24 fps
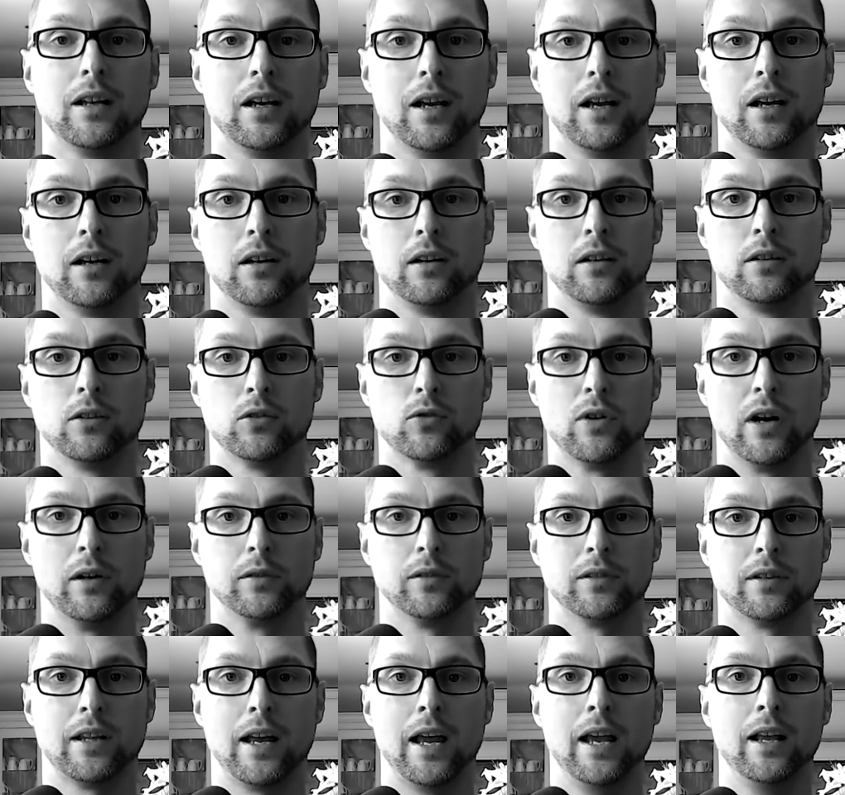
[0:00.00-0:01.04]
uh, throughout the
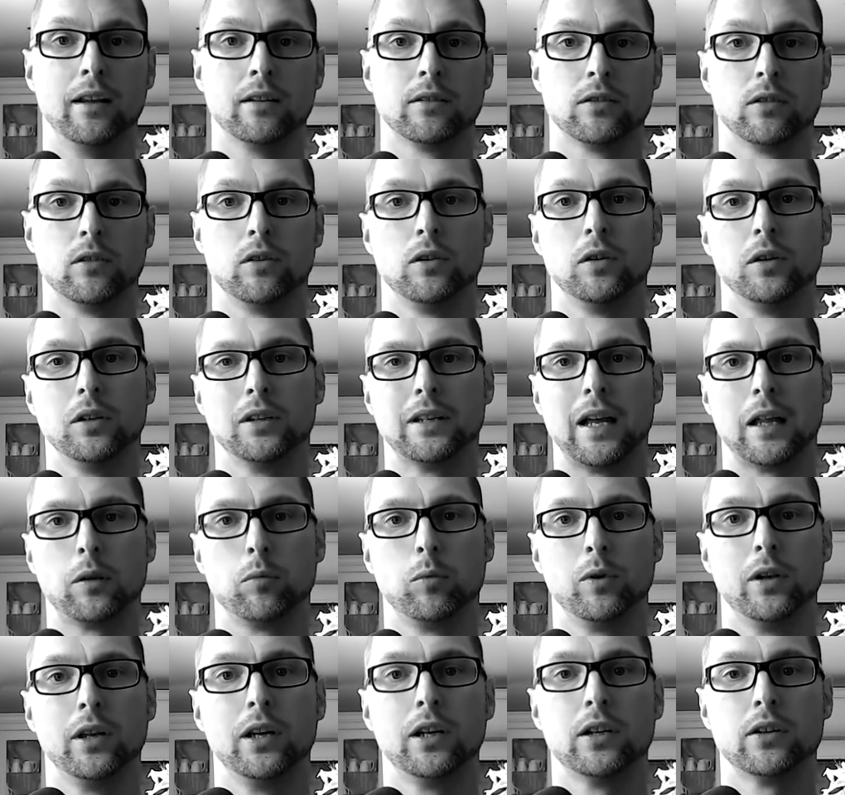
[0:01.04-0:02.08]
day so that will
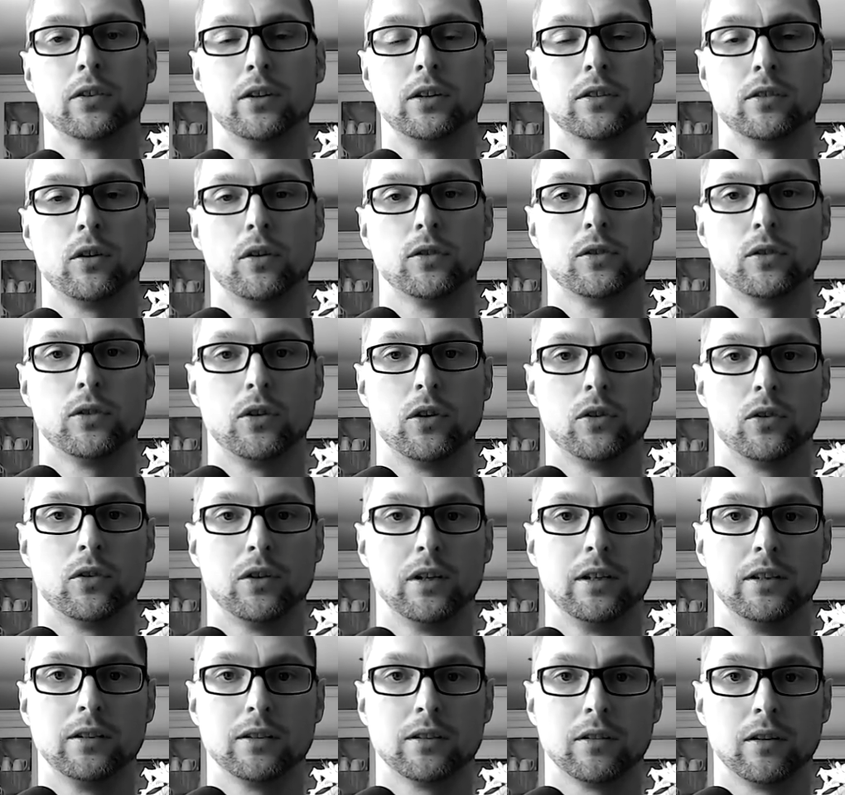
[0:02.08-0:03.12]
increase also your
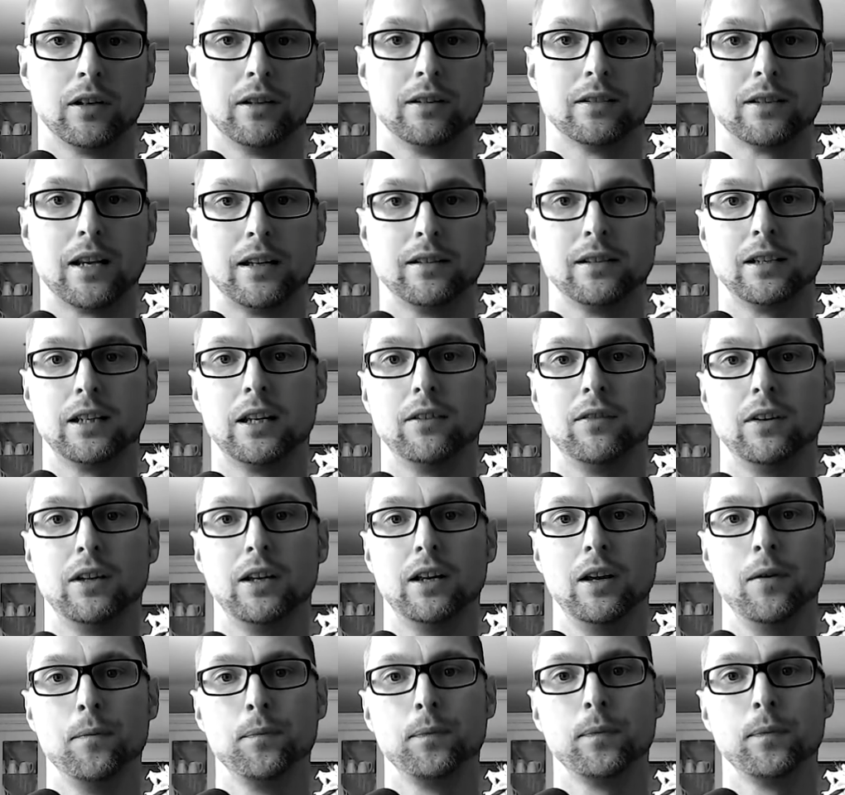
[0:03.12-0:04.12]
insulin sensitivity